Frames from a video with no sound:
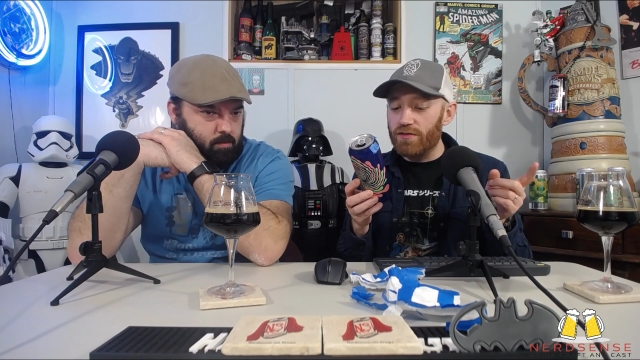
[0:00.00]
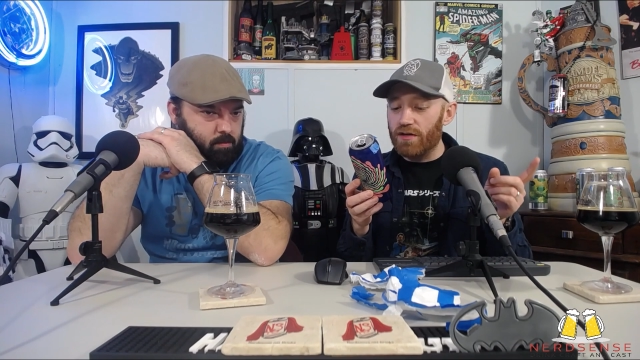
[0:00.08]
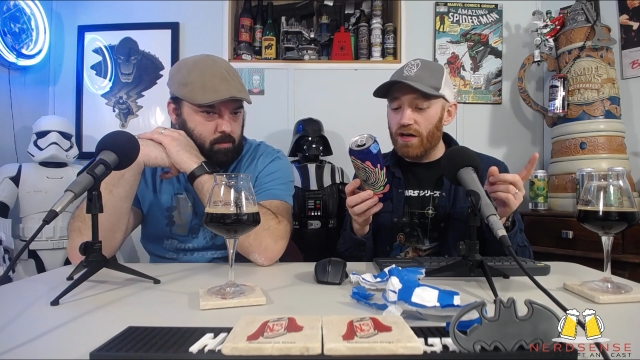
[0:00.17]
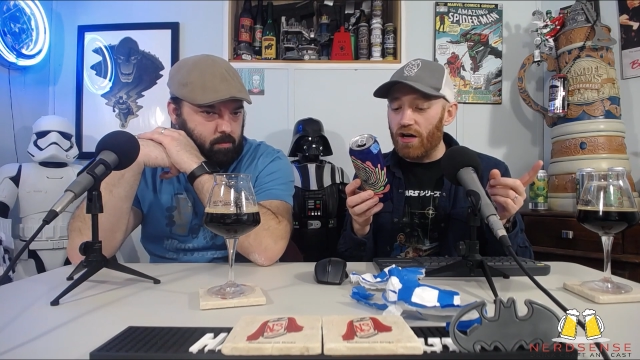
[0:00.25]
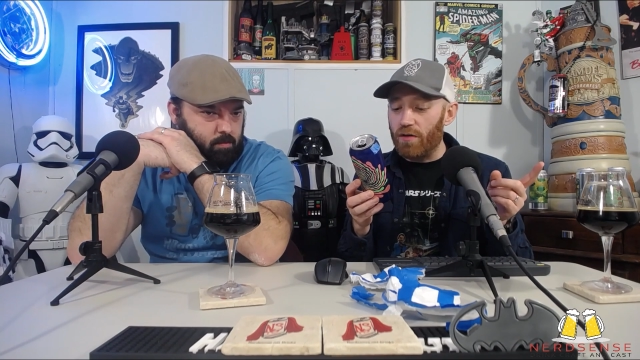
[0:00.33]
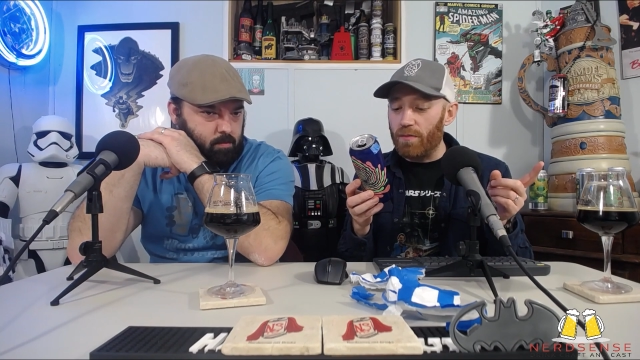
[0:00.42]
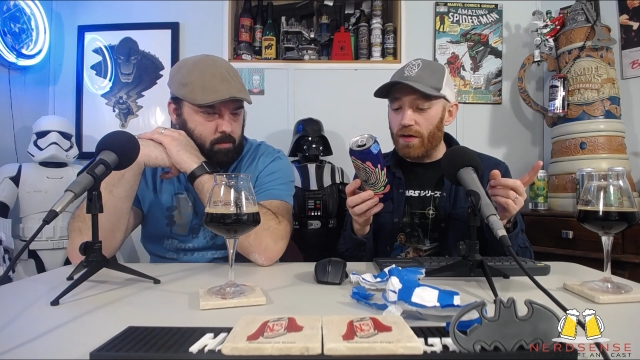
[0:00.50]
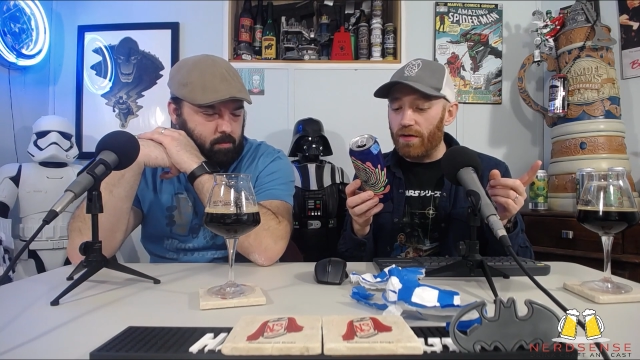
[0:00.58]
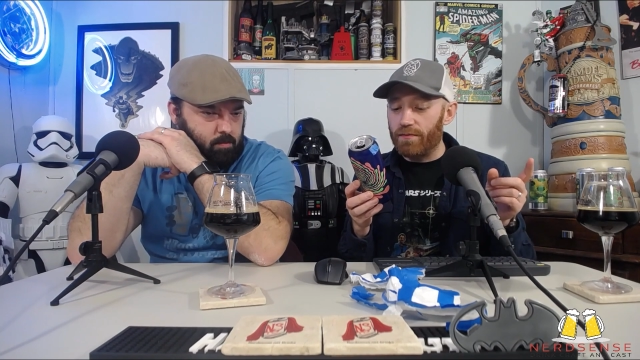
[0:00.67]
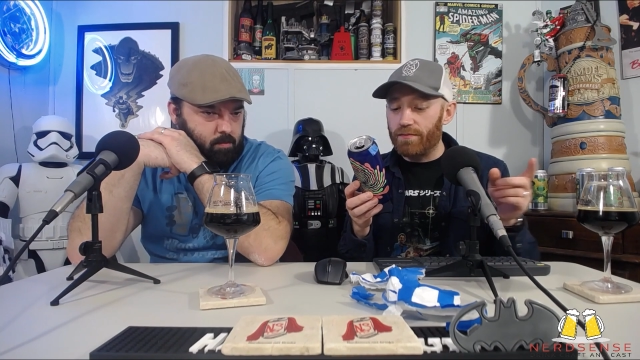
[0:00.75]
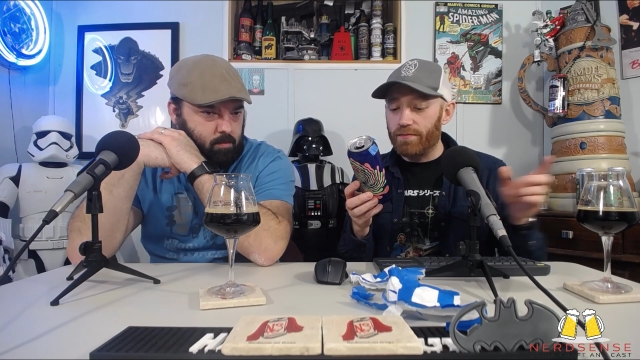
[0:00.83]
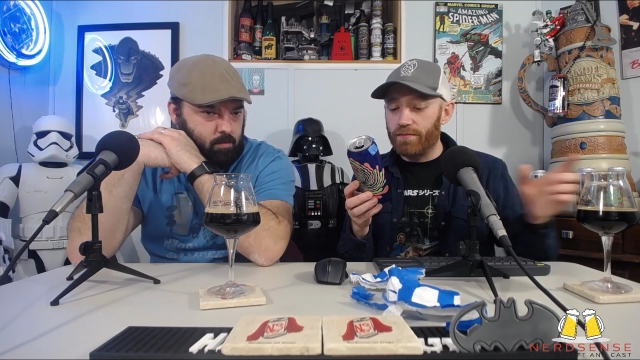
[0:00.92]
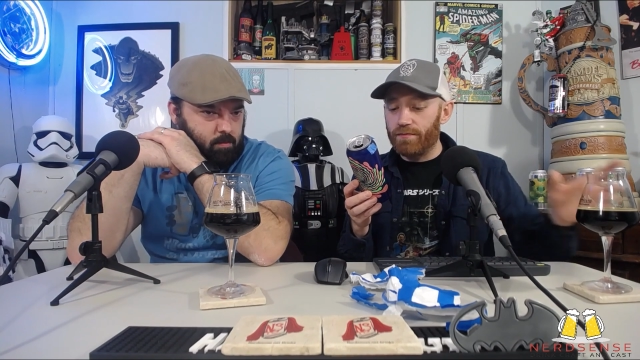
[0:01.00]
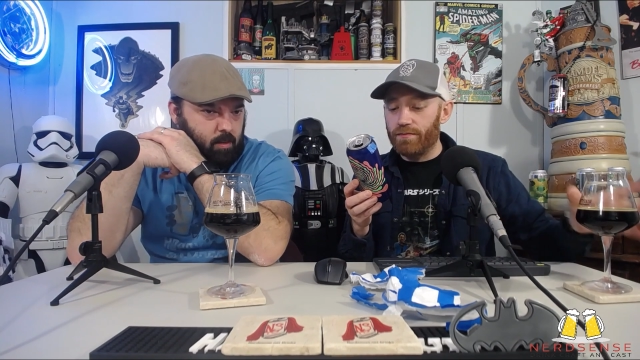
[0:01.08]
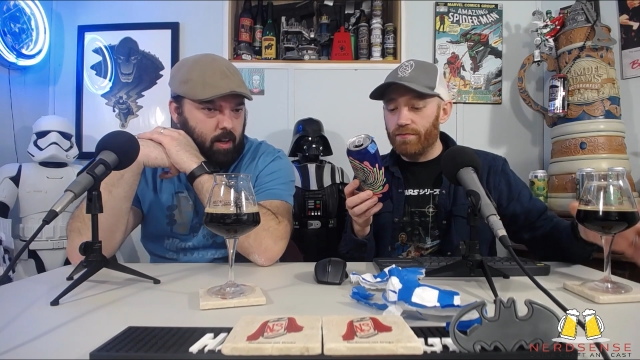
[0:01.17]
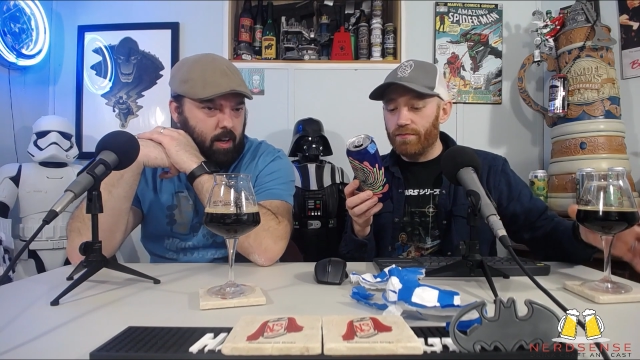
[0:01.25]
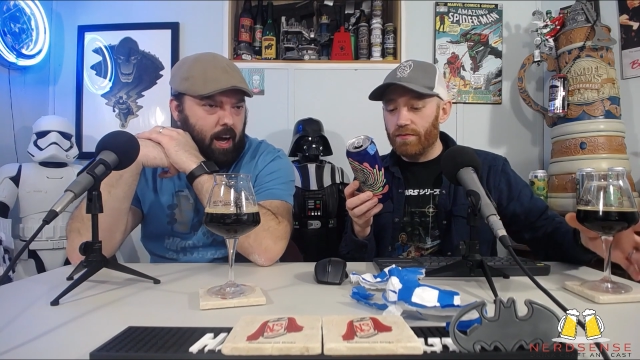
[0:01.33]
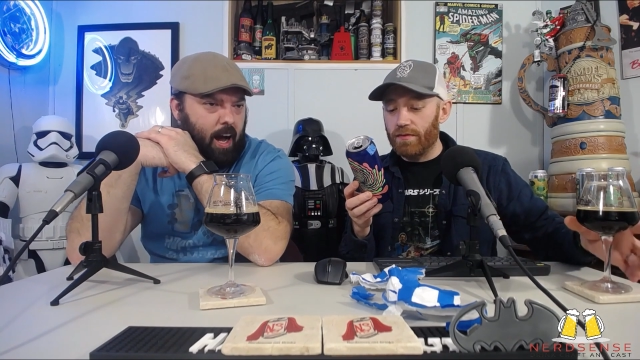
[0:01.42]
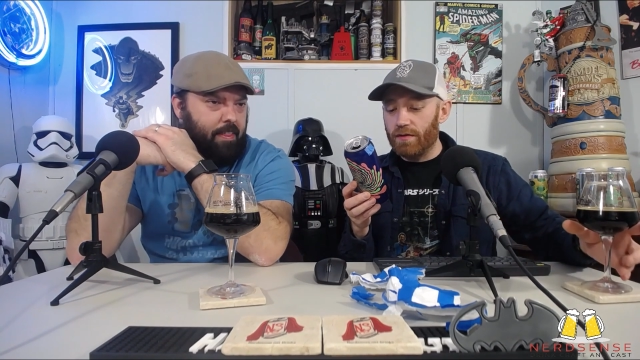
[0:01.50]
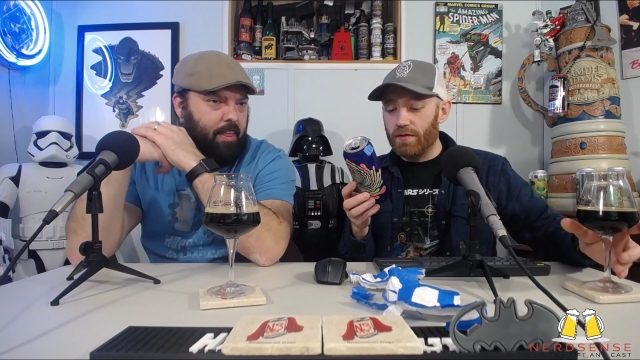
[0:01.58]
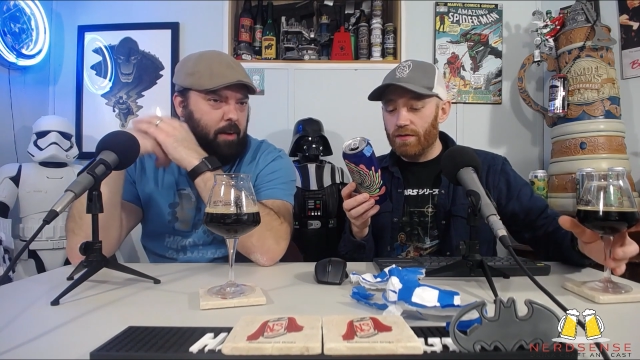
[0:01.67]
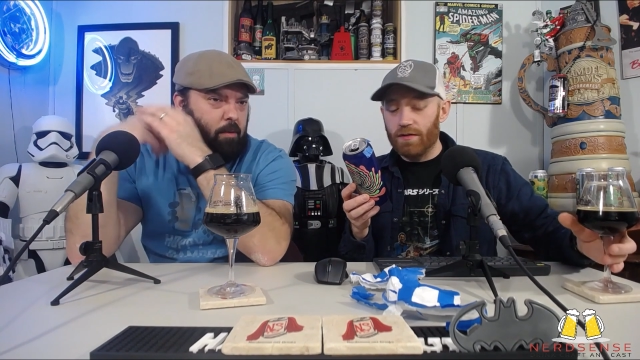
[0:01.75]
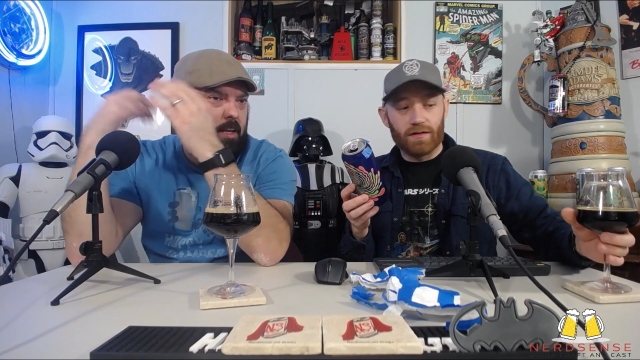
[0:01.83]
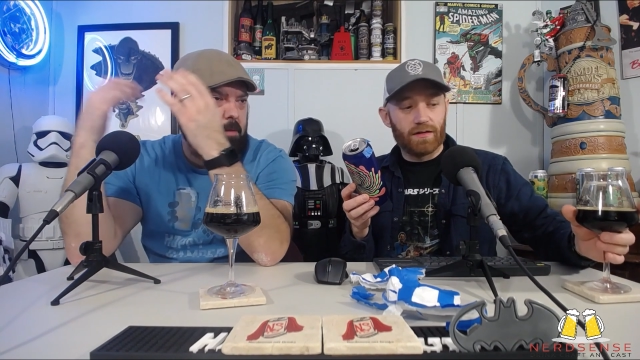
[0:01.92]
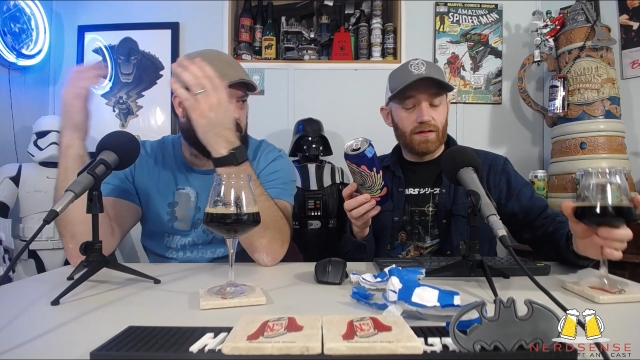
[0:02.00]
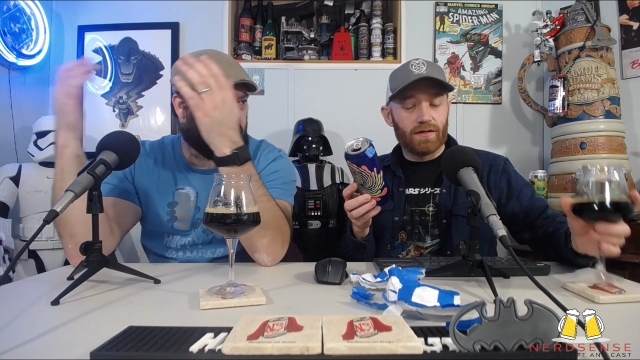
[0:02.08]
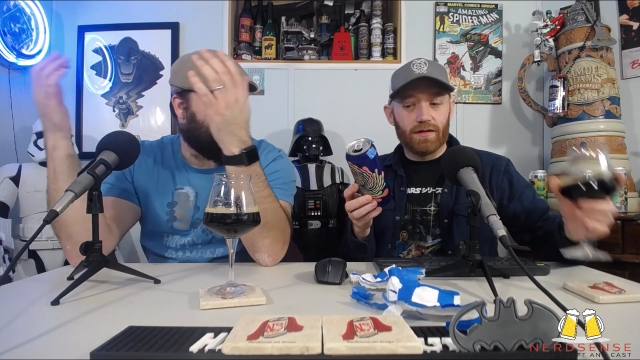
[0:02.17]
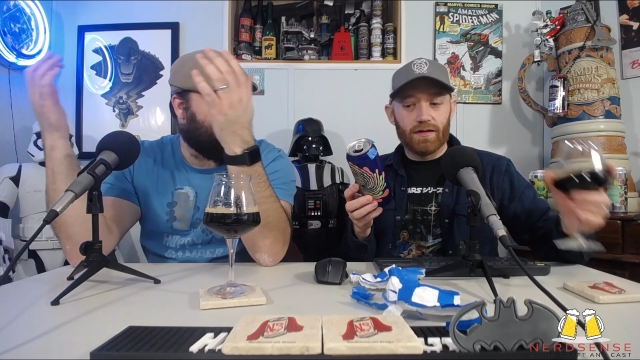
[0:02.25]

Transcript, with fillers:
Speaker 1: and caramel.
Speaker 2: I think we did pretty